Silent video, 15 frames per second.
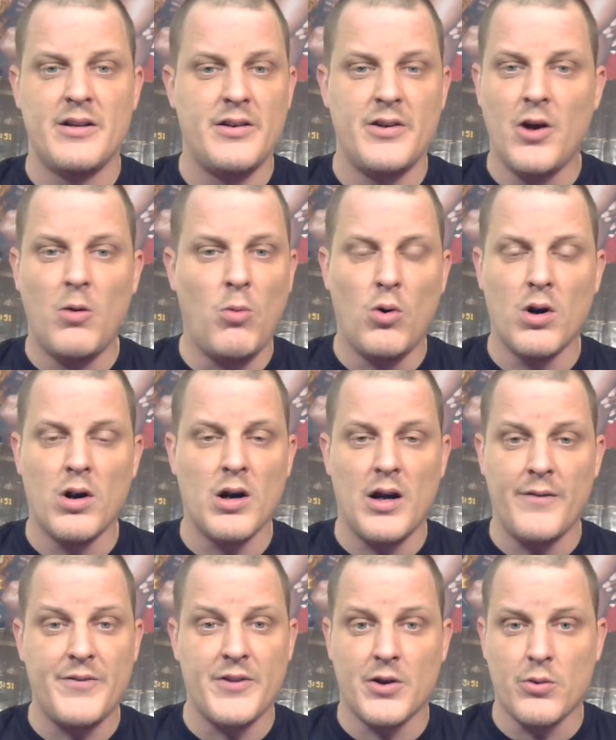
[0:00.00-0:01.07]
no more
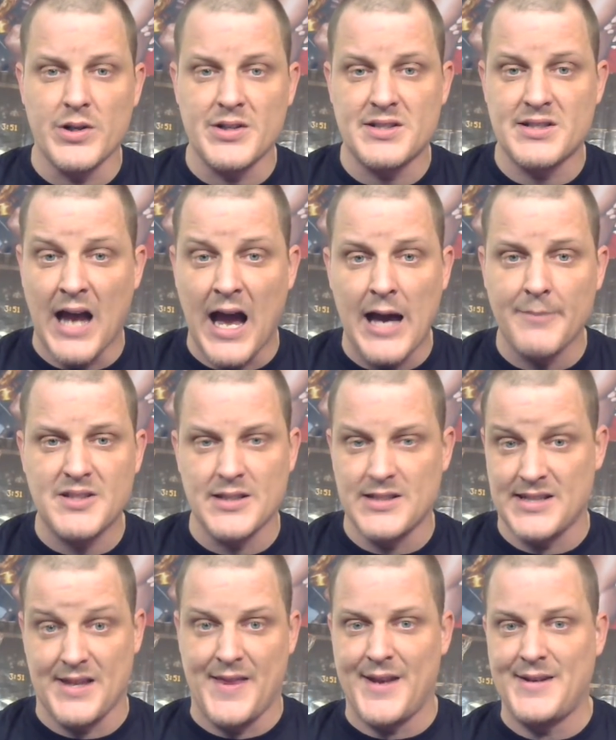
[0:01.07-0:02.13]
of the Chris
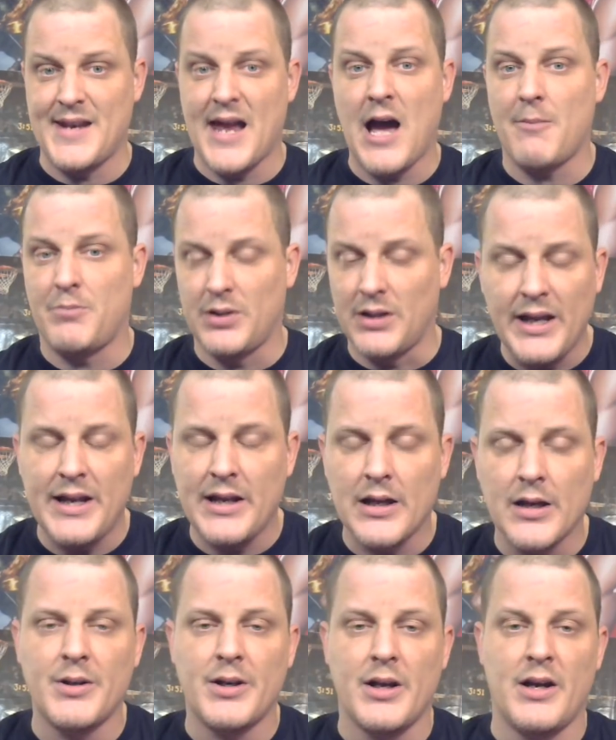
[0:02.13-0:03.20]
Thompsons and then not
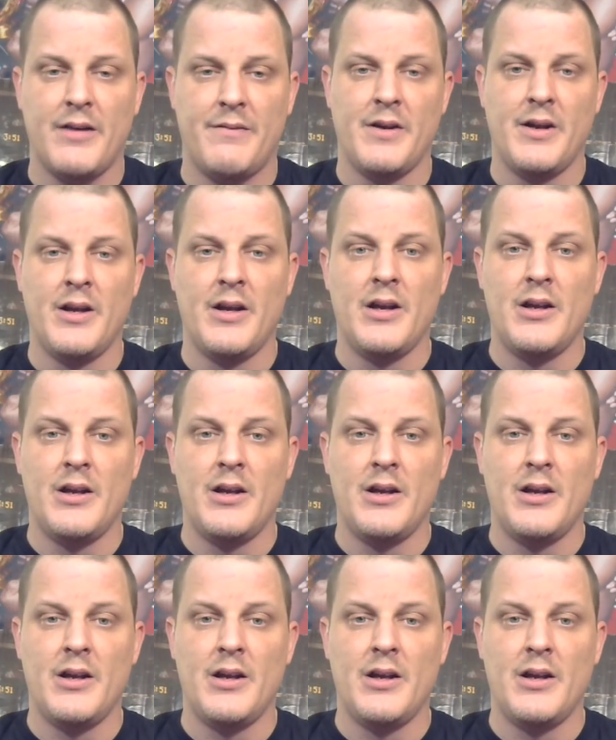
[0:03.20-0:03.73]
playing them enough.